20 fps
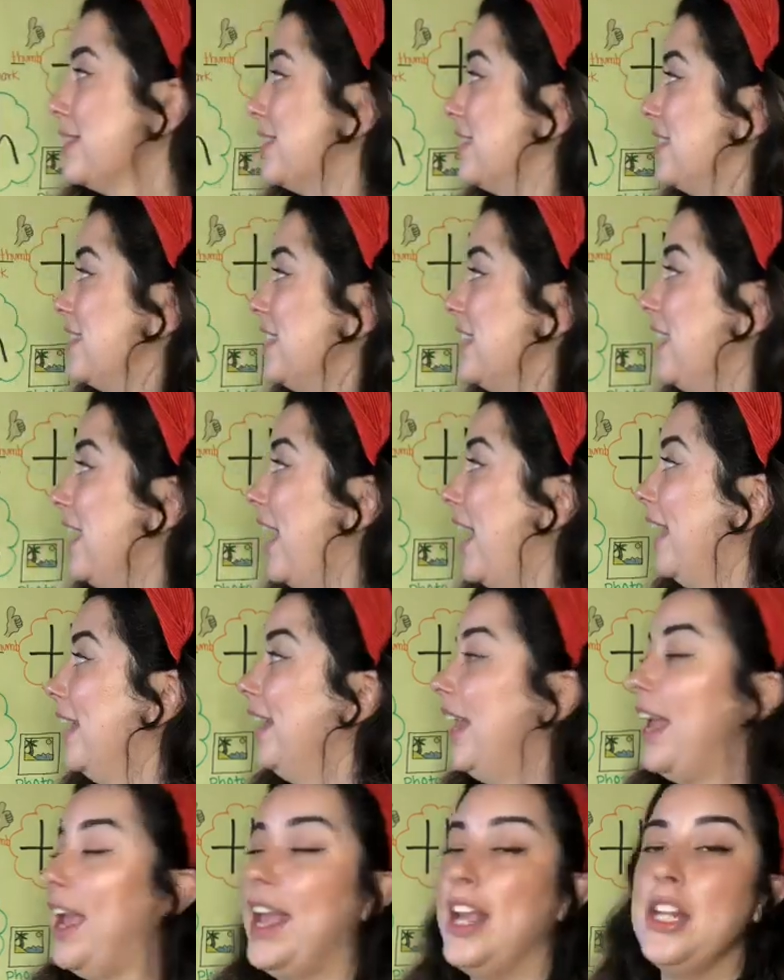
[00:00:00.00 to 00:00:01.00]
C and
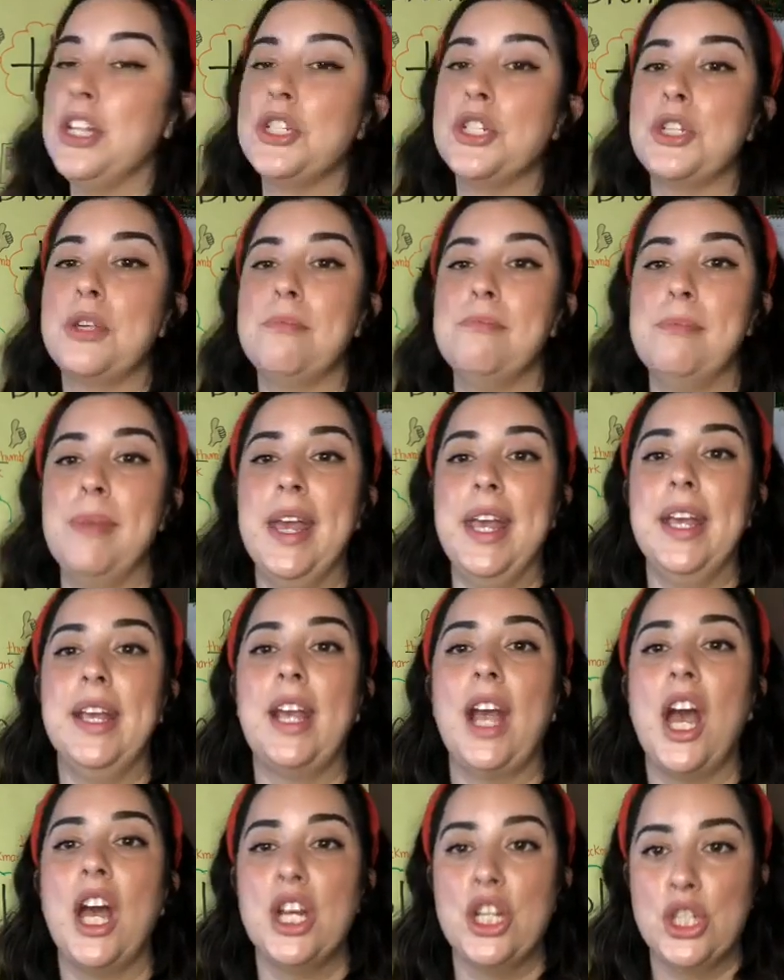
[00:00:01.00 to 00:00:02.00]
H make
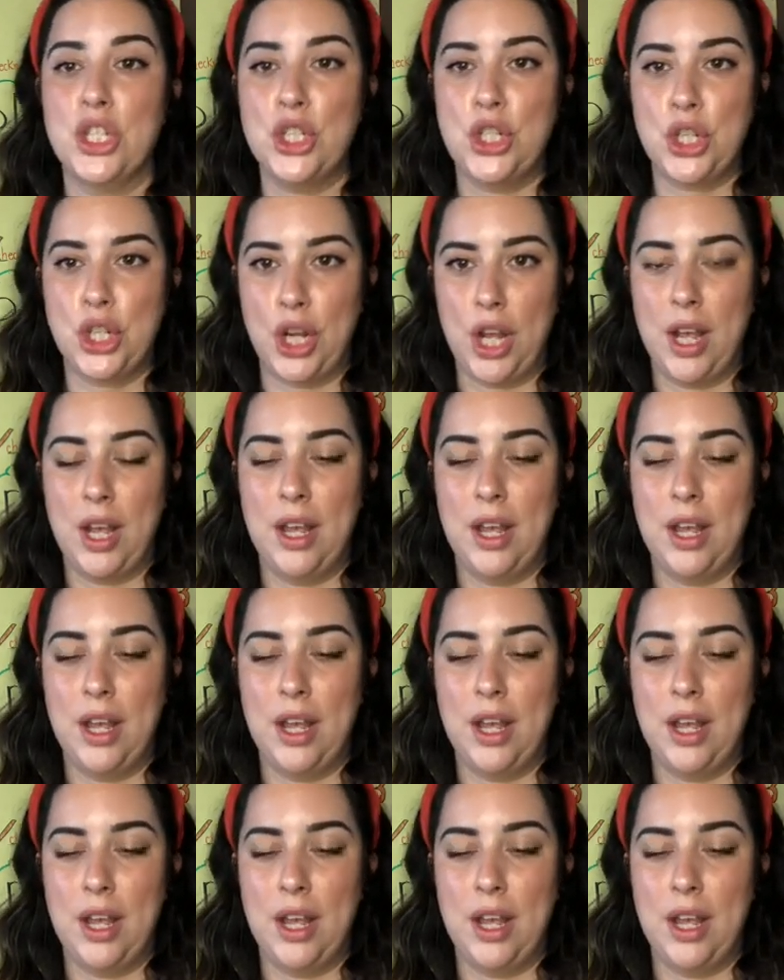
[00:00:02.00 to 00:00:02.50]
ch.